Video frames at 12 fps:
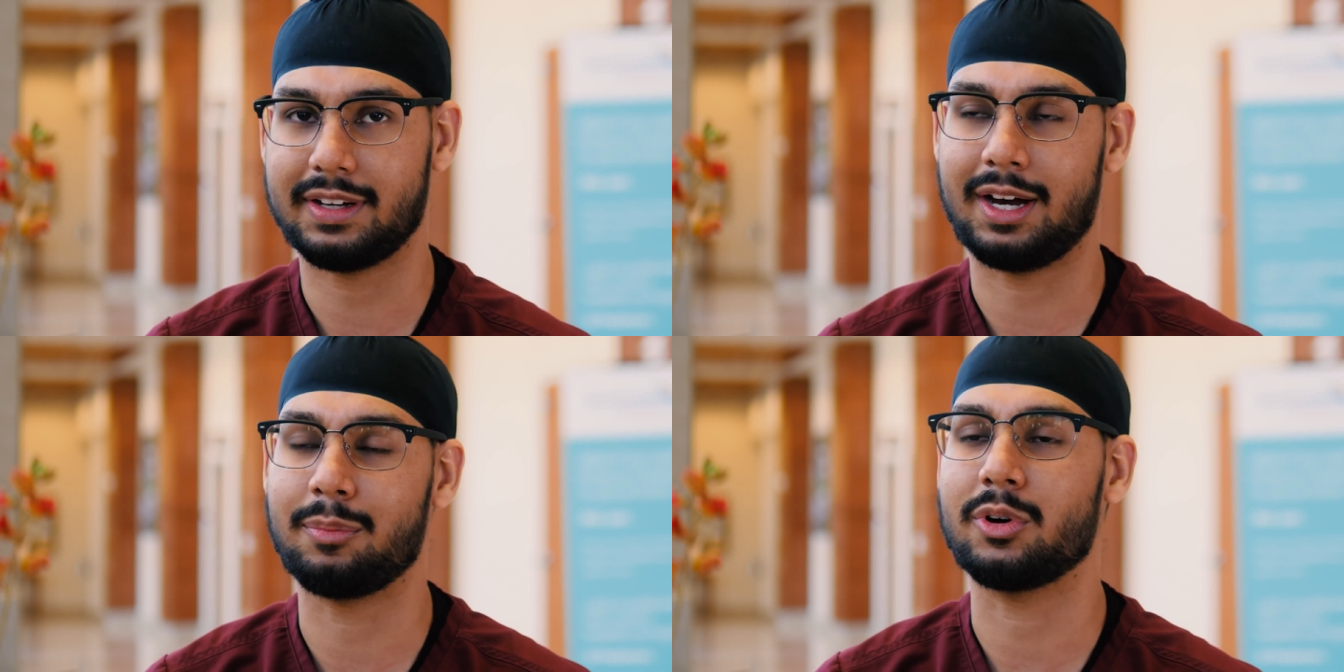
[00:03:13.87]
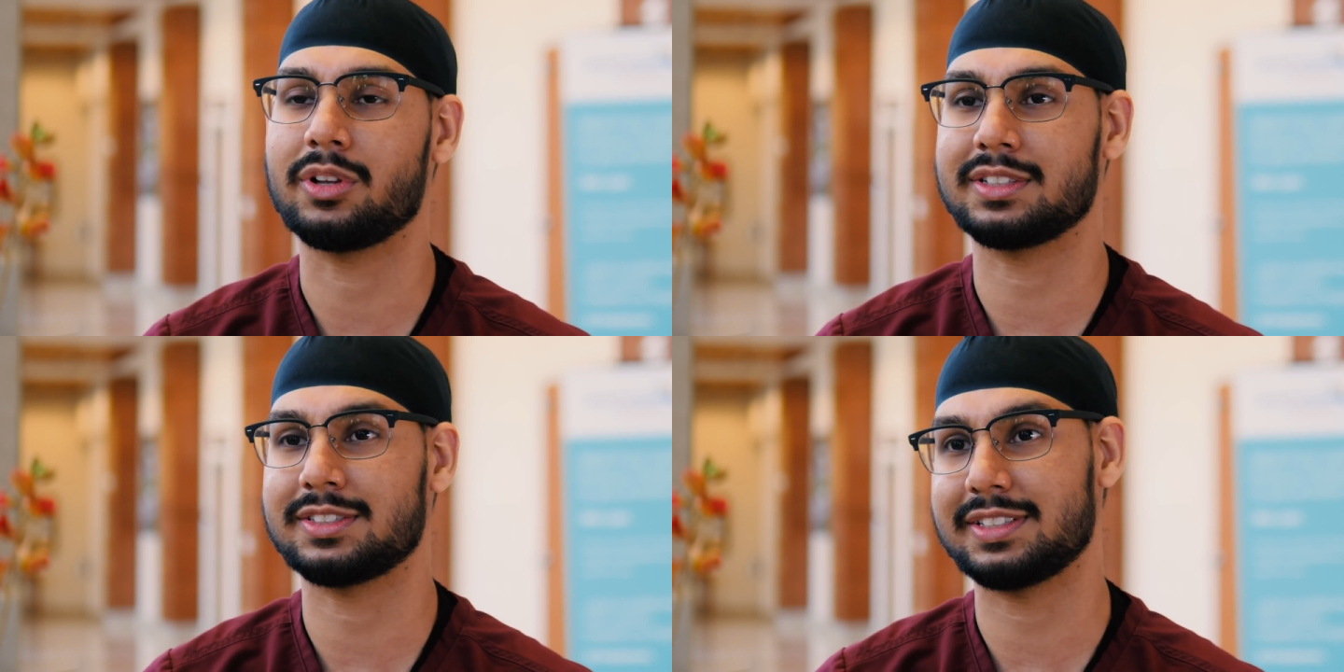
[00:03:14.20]
I'm
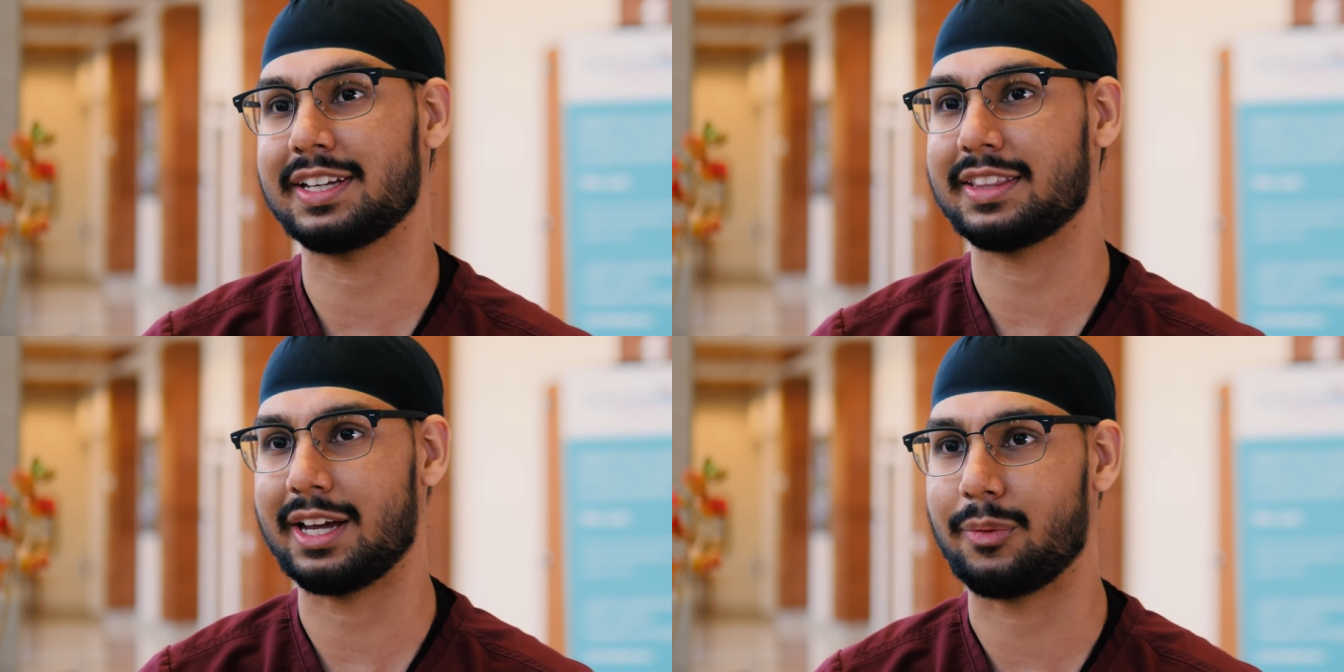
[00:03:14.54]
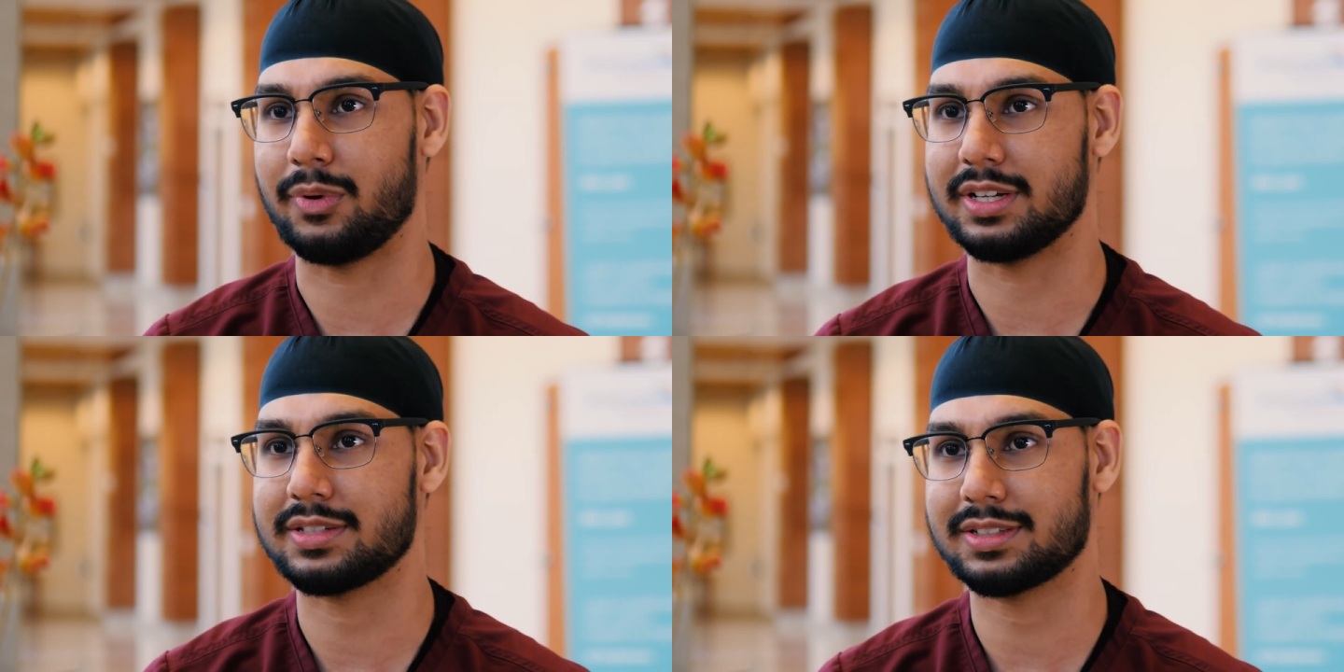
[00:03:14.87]
willing to take that
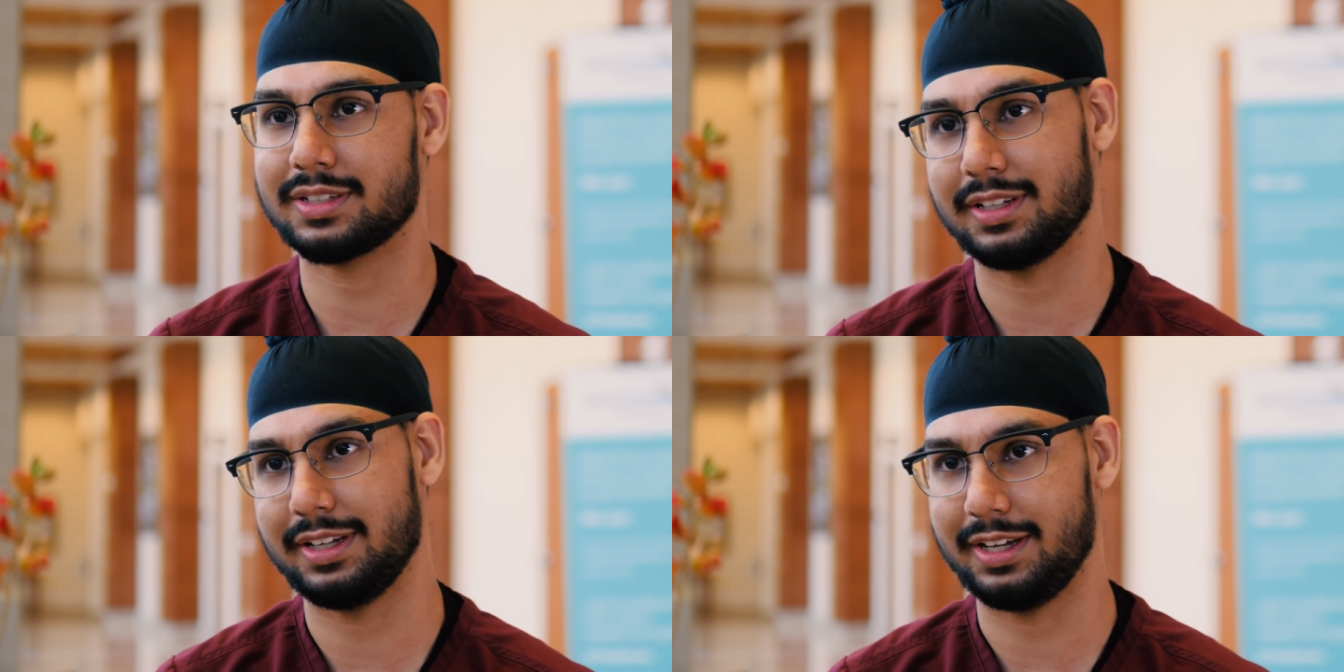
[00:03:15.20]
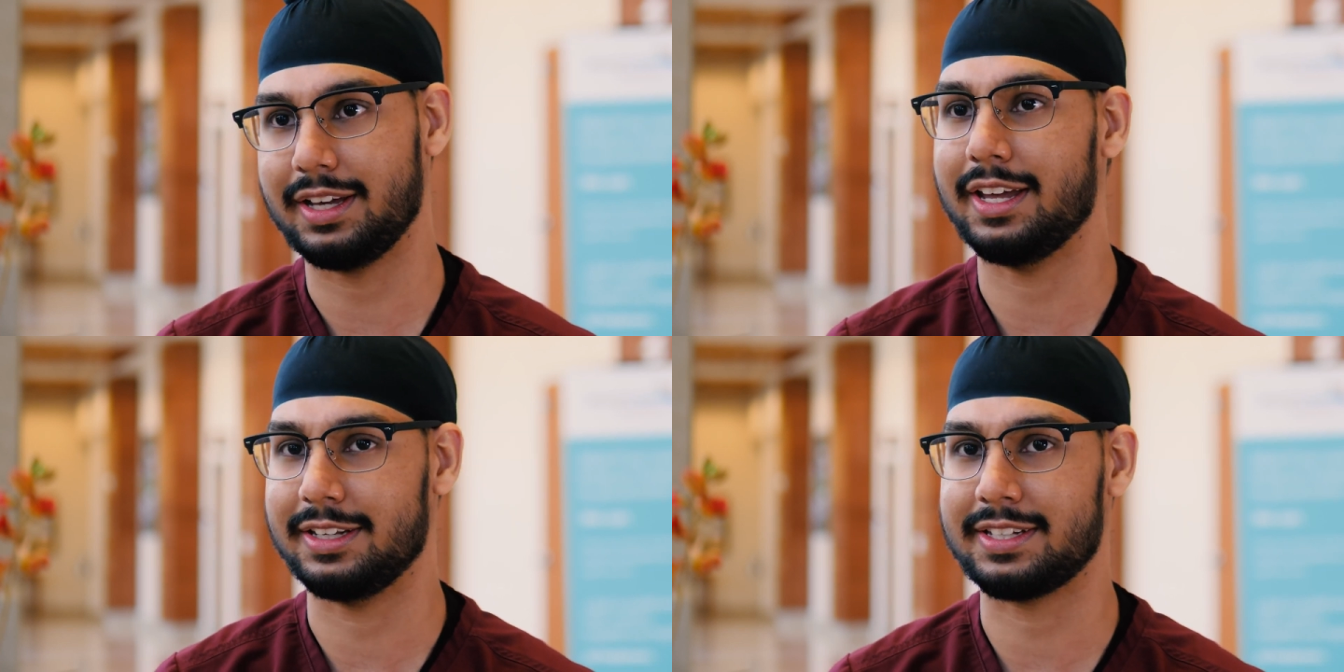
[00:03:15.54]
risk
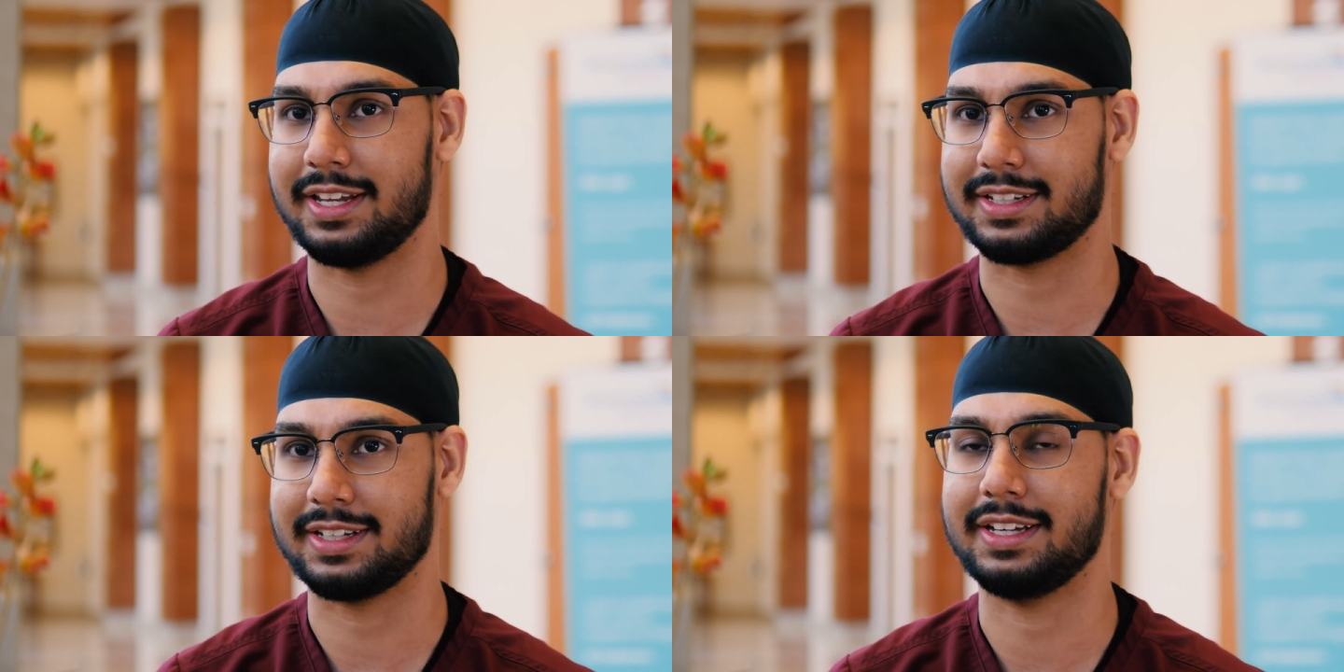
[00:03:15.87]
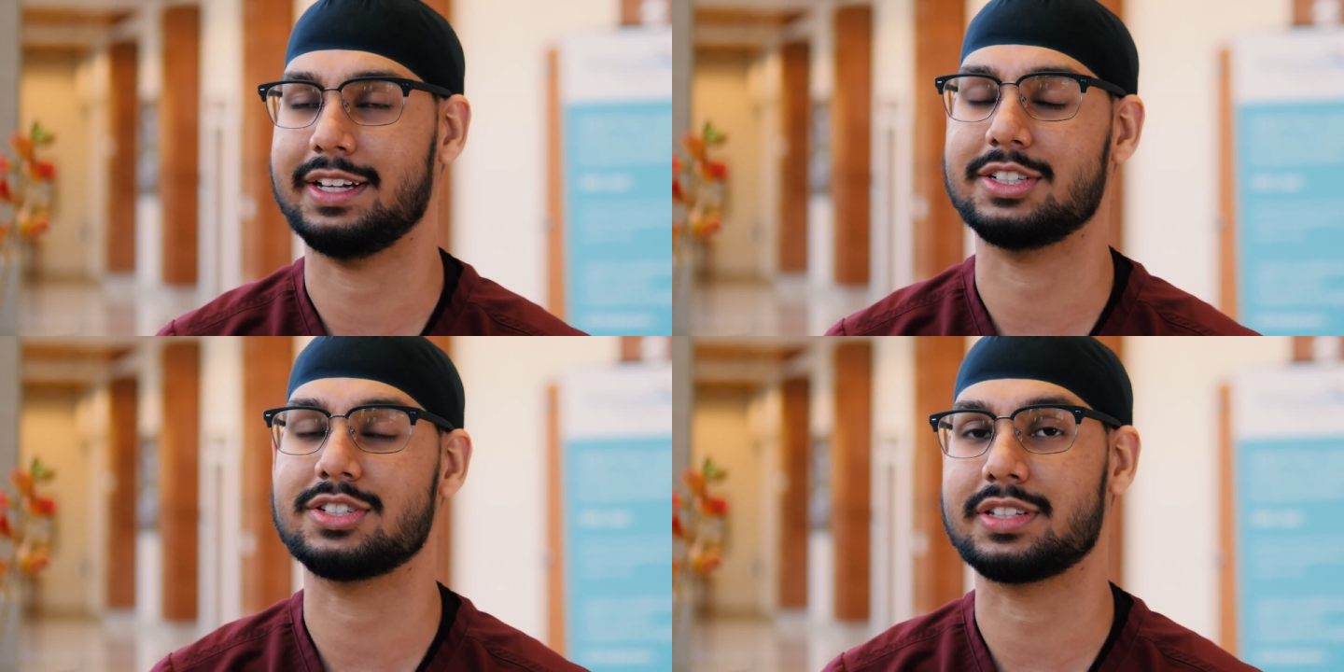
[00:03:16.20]
and take
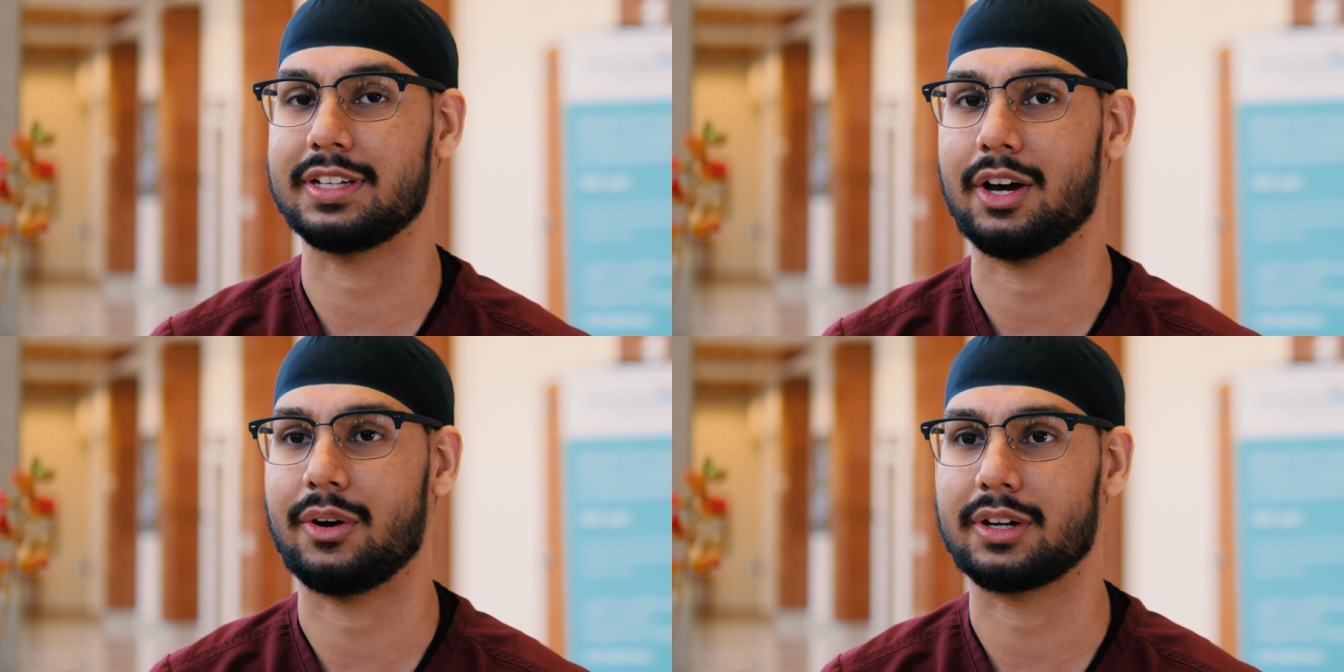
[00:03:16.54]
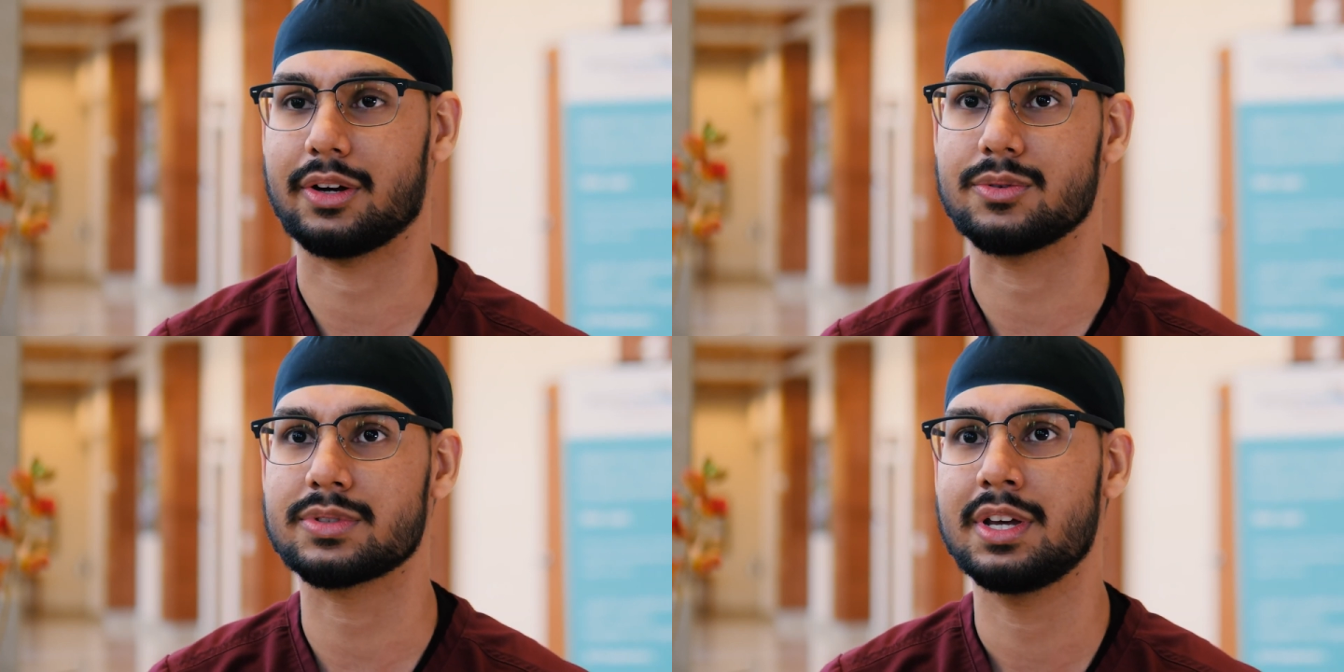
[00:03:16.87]
it and just see how it
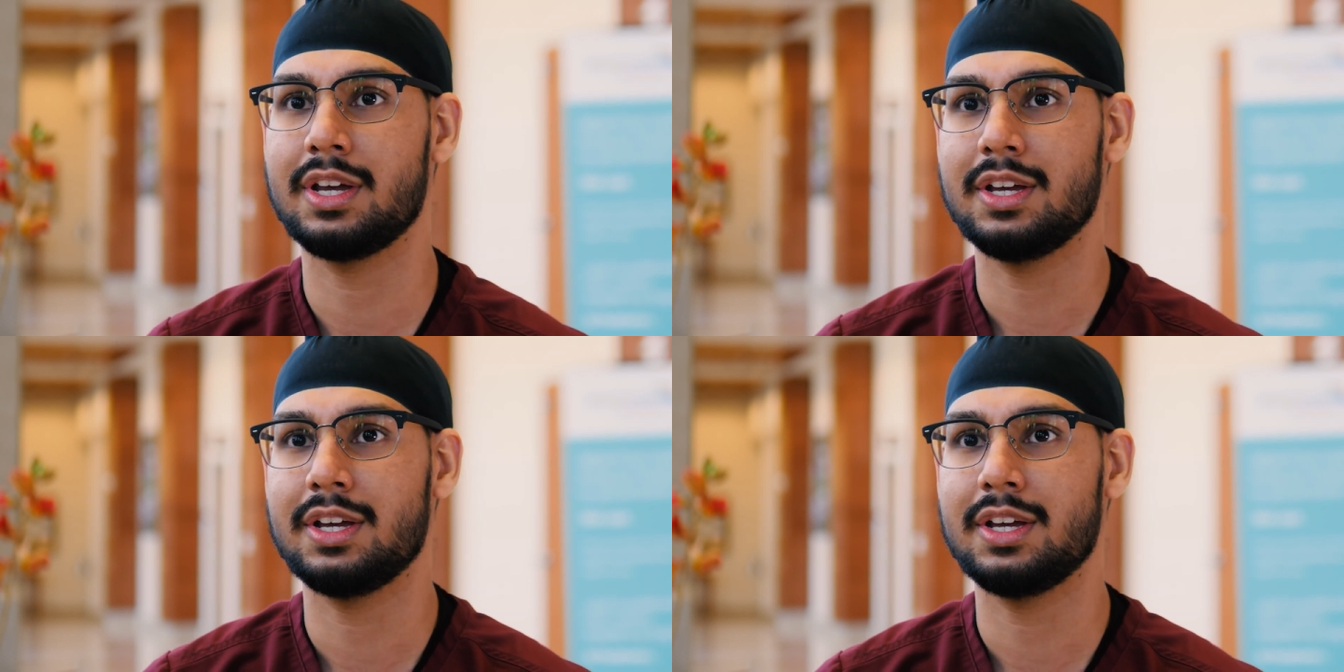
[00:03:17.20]
goes."